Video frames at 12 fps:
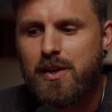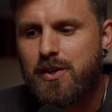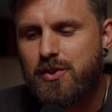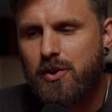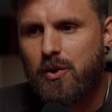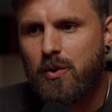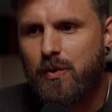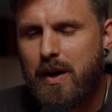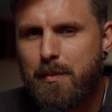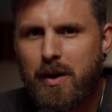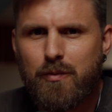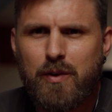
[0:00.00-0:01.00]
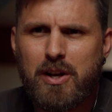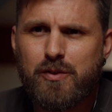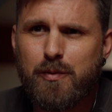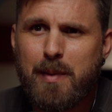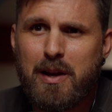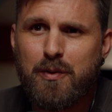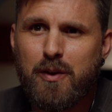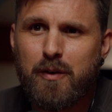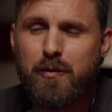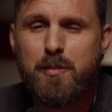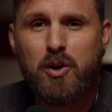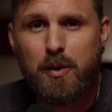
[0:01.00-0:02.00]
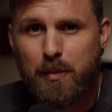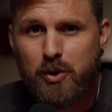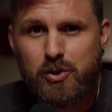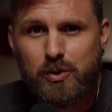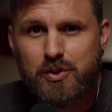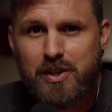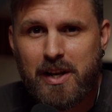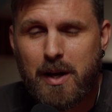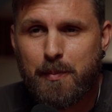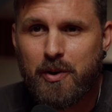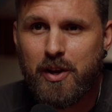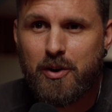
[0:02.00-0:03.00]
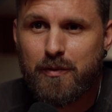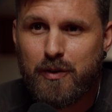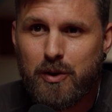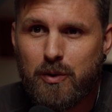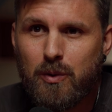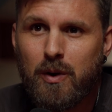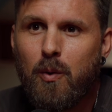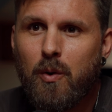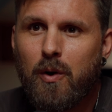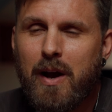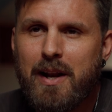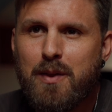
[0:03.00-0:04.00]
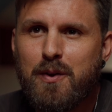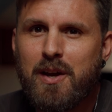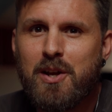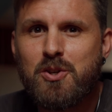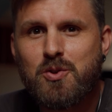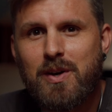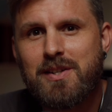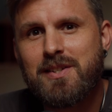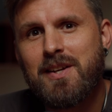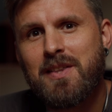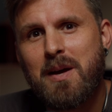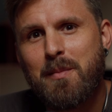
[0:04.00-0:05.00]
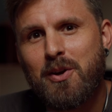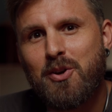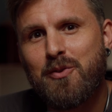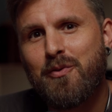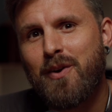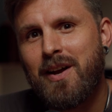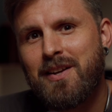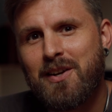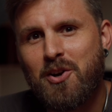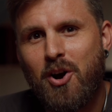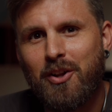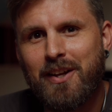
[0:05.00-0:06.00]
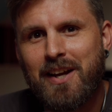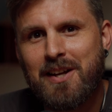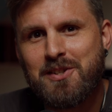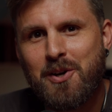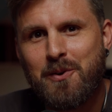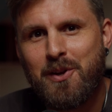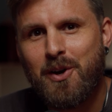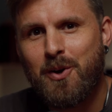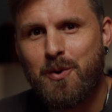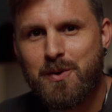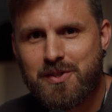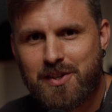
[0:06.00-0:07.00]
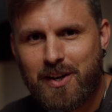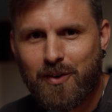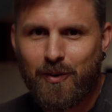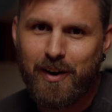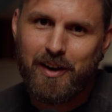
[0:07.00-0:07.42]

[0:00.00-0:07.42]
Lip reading: So that might range from anything from a commercial setup, an interview, or anything interesting that my good friend and colleague Antonio, who's sitting right